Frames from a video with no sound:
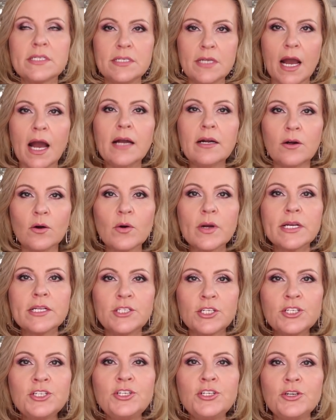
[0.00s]
not going
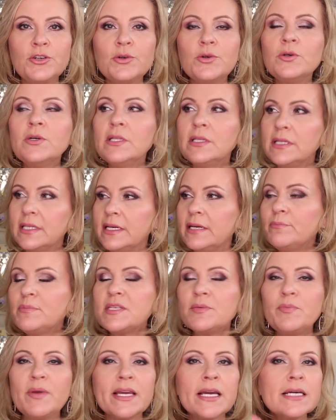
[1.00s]
to do lips
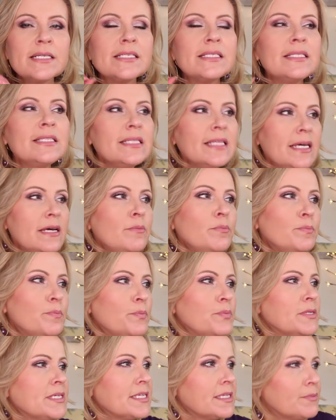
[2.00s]
because
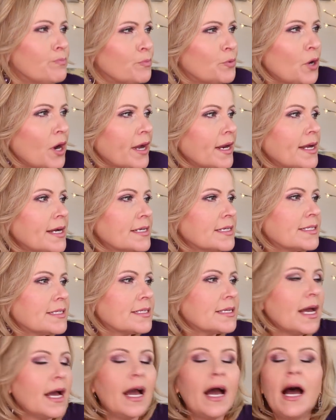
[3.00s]
lips products,
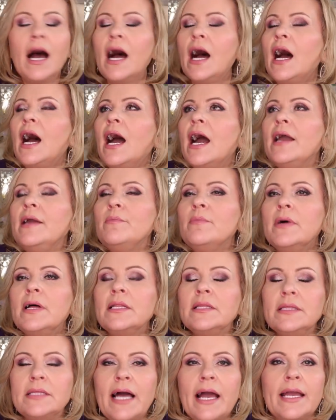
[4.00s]
I'm
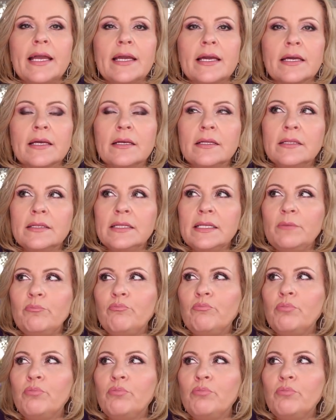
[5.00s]
like lip